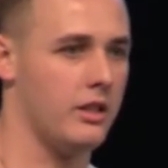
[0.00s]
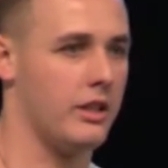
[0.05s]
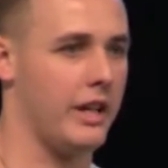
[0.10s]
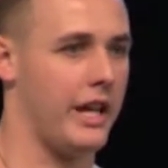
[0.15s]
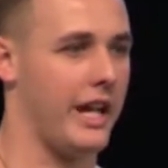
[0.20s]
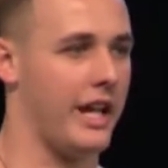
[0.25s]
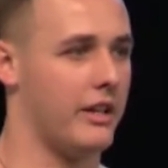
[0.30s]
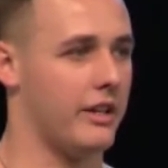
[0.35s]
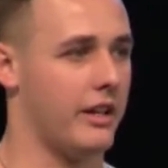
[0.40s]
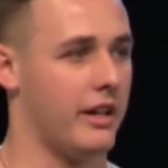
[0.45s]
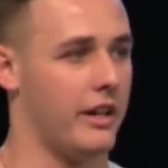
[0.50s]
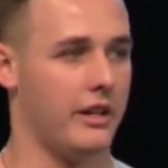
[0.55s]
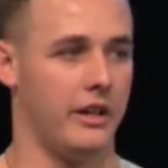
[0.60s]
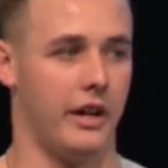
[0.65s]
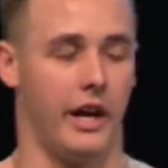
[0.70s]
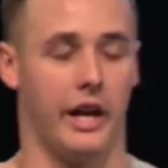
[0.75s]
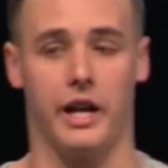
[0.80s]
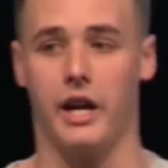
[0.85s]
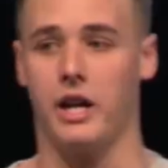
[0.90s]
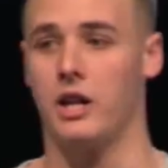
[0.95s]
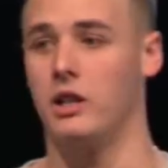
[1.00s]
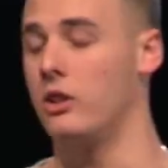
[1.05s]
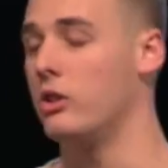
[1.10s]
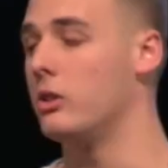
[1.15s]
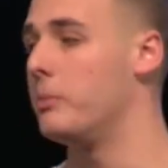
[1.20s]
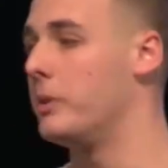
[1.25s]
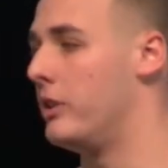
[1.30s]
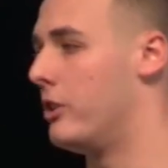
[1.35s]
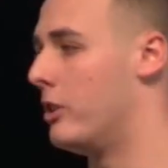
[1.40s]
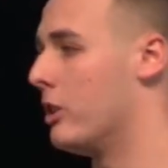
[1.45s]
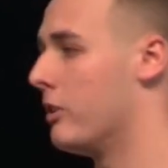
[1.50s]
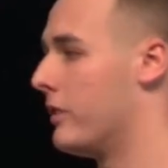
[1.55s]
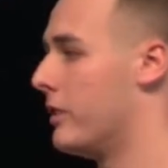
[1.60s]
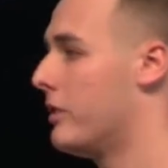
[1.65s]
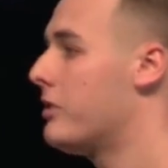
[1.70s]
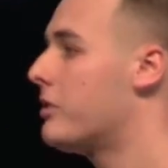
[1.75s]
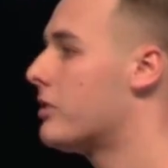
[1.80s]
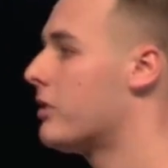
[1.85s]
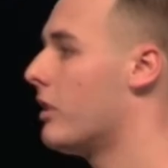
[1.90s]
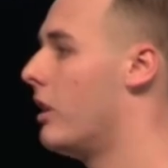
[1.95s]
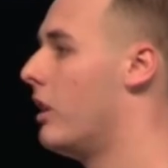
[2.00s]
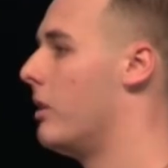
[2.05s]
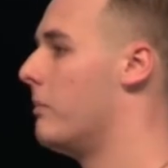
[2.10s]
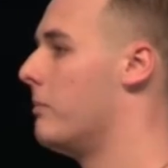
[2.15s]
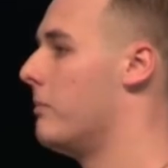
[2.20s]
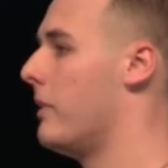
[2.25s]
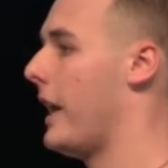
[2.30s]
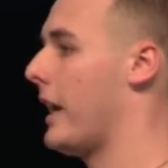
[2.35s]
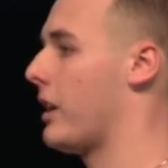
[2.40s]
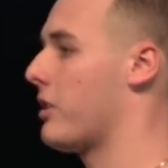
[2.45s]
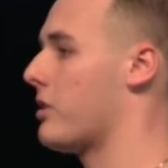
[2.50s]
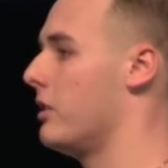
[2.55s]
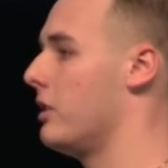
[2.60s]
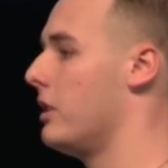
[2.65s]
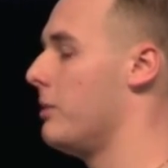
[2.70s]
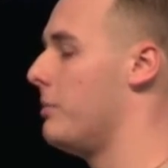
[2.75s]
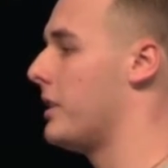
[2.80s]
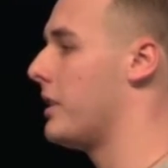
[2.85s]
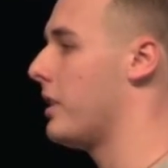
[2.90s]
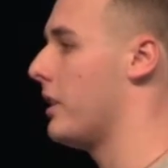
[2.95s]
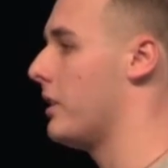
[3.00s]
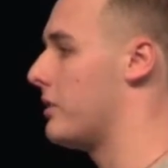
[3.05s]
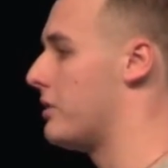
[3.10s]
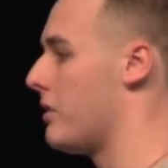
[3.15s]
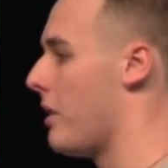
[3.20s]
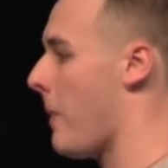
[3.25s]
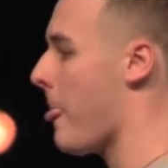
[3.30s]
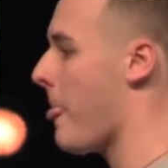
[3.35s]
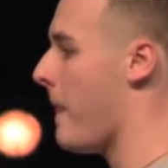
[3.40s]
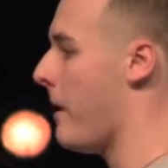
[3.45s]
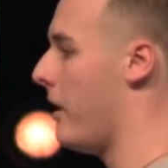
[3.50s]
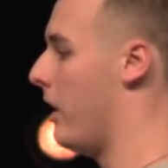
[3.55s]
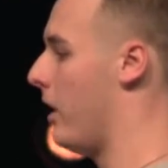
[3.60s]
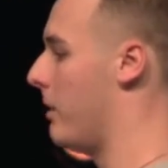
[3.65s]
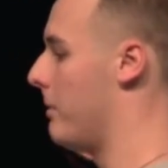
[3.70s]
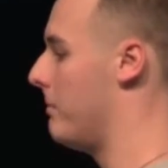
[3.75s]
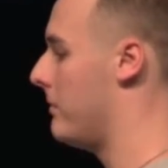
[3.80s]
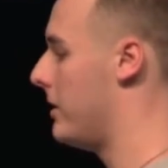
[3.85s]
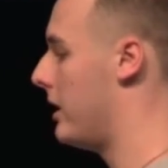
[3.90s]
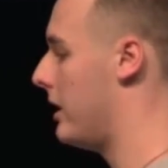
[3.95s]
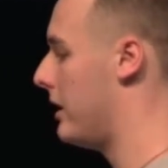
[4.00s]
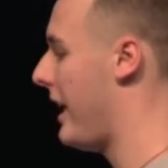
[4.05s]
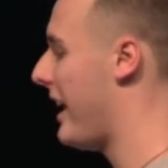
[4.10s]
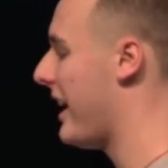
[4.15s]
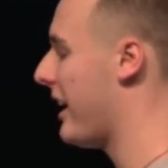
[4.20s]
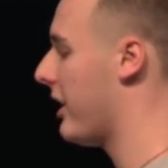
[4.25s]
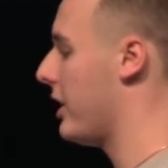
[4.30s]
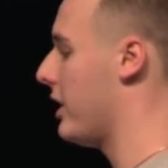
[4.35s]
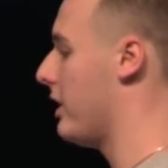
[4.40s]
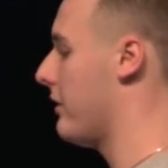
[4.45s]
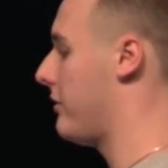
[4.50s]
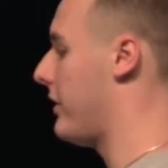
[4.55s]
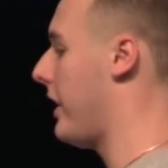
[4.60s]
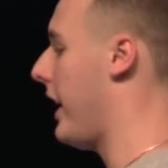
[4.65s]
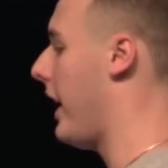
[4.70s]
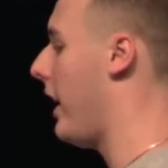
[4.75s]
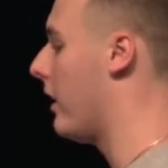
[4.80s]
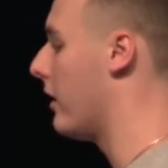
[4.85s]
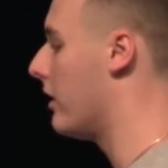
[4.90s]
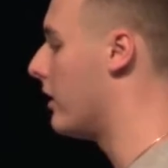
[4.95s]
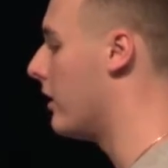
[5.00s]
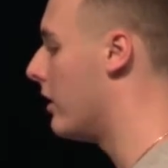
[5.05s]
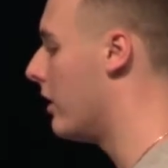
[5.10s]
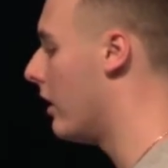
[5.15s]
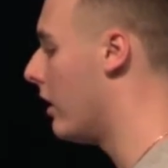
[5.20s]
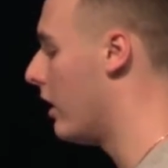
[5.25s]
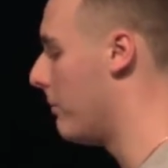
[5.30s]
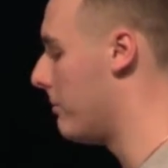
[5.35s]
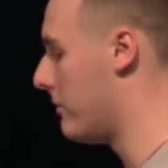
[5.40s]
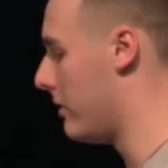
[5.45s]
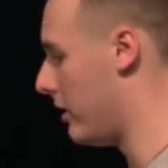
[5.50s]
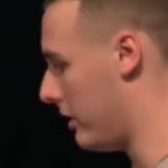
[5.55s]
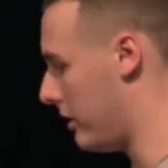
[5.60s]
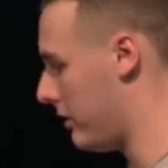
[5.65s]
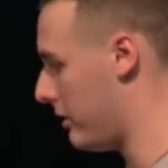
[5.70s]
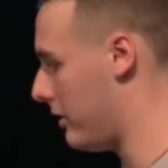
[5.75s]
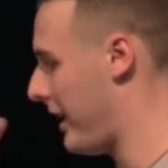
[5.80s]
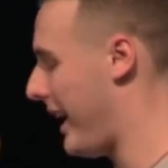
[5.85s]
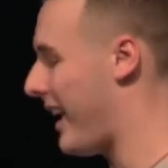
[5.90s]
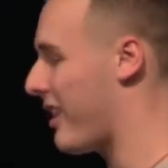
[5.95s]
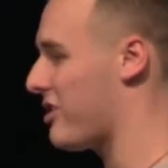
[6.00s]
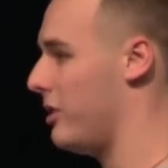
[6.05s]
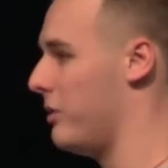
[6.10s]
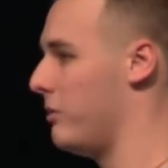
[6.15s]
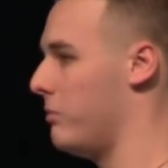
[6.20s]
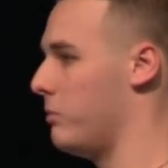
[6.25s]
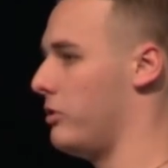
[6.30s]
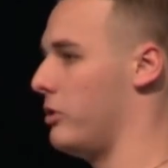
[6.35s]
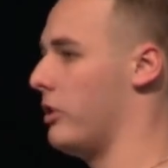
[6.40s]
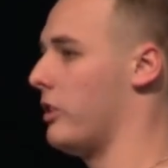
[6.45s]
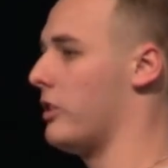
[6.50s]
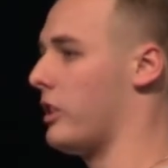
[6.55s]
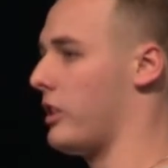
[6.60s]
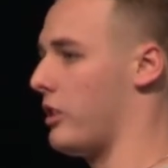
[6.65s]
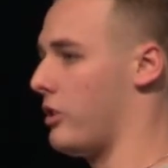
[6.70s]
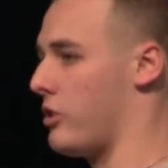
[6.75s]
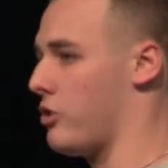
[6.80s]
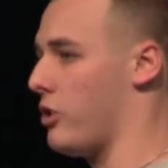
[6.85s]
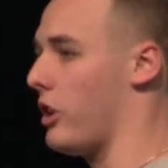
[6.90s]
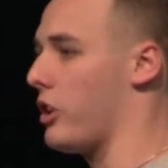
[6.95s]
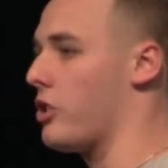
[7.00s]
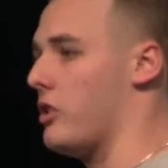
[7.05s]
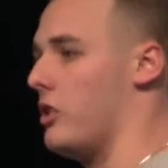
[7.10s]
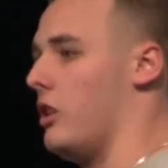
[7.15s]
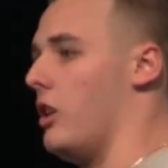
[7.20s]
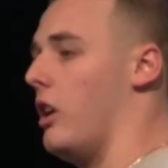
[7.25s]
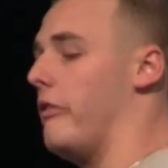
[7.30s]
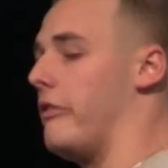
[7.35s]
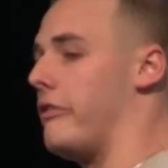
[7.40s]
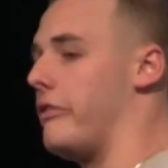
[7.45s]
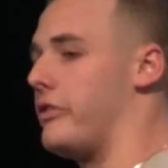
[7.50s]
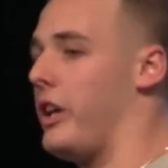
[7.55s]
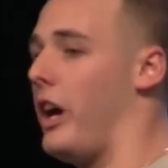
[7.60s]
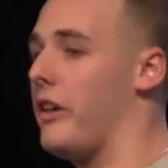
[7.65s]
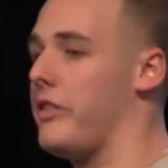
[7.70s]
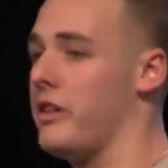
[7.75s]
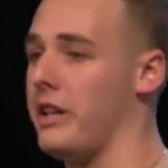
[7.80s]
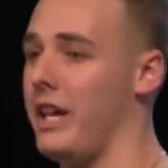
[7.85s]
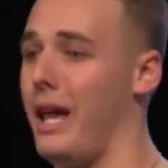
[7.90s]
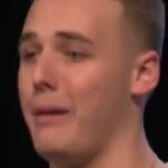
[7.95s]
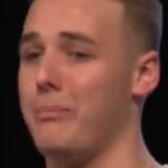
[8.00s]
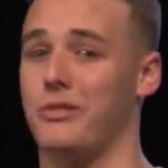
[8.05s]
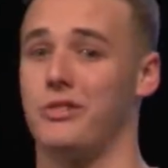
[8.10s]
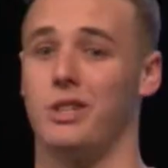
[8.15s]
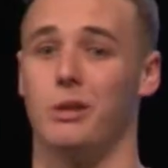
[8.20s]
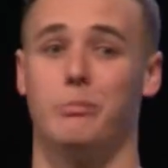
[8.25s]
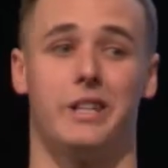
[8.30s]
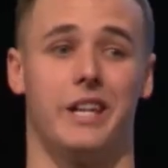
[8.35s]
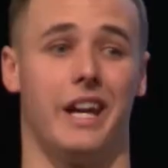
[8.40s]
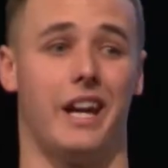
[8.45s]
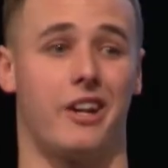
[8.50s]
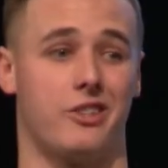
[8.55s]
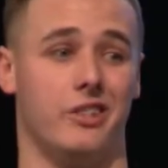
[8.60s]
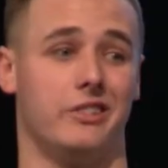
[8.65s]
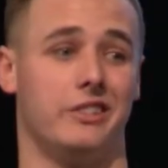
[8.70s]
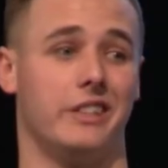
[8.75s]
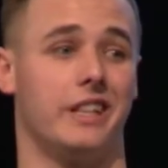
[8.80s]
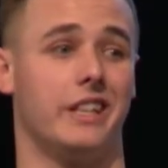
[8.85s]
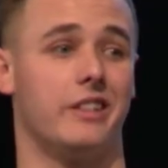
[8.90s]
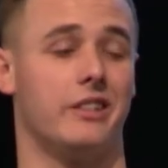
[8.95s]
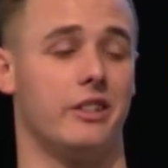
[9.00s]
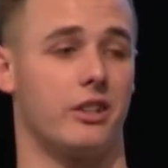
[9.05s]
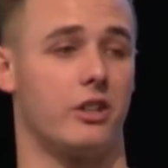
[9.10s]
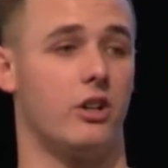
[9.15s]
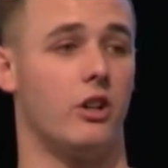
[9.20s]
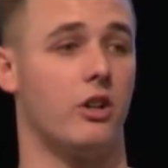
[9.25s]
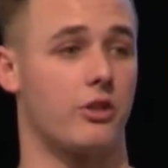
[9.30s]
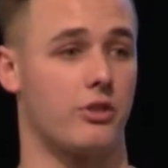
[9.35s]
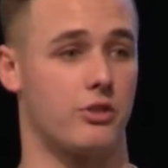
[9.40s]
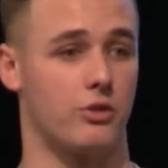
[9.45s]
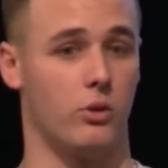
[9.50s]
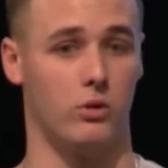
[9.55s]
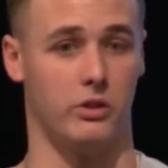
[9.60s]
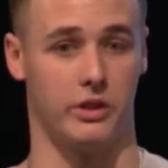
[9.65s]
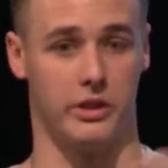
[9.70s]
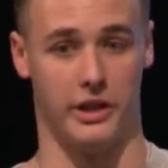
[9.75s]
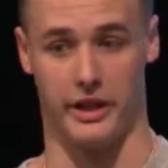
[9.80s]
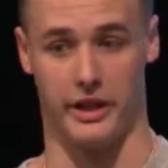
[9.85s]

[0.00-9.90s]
And I got a little bit nervous, actually, because in that area of town, actually during the construction of South End campus, somebody actually did get their car stolen,